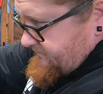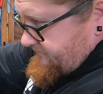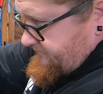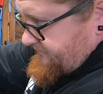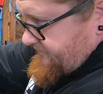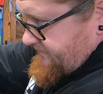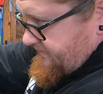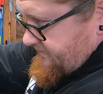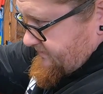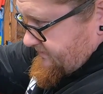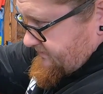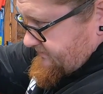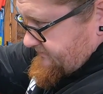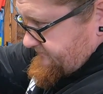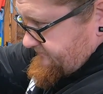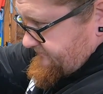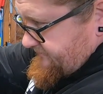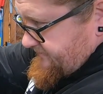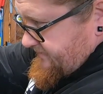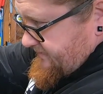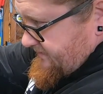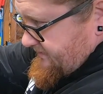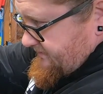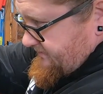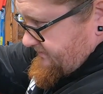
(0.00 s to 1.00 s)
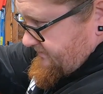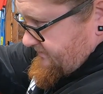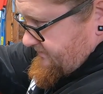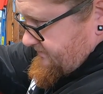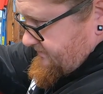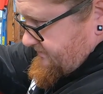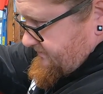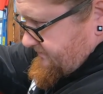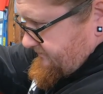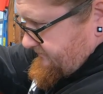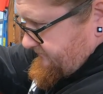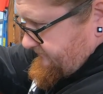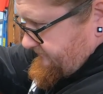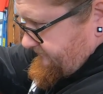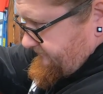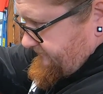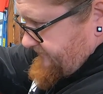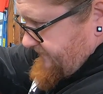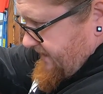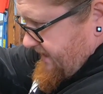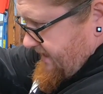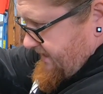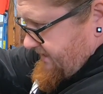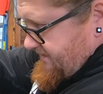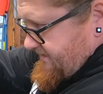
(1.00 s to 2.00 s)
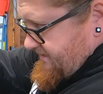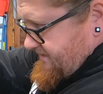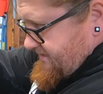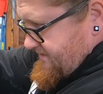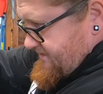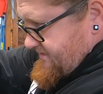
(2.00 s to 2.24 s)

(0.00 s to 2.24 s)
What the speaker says: fit, doesn't fit, fit.